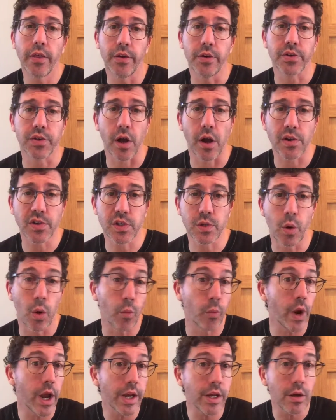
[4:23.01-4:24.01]
There's also a
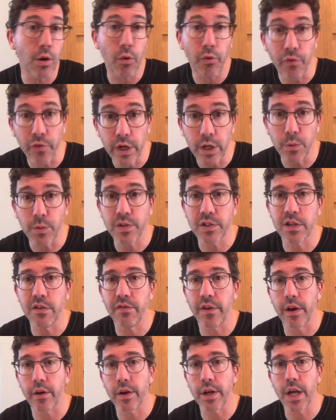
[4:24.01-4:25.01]
radio frequency
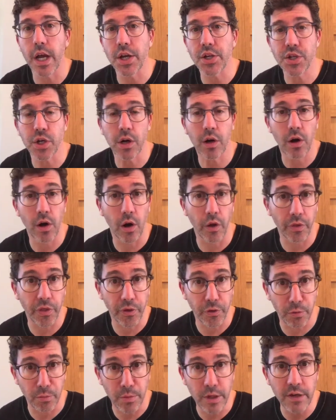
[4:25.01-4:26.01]
variation called
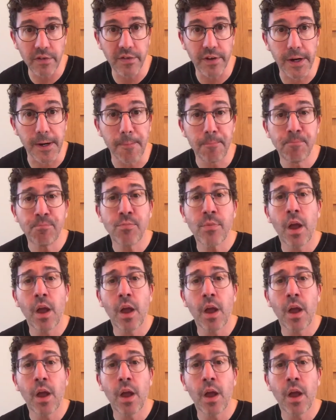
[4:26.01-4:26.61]
Thermiva.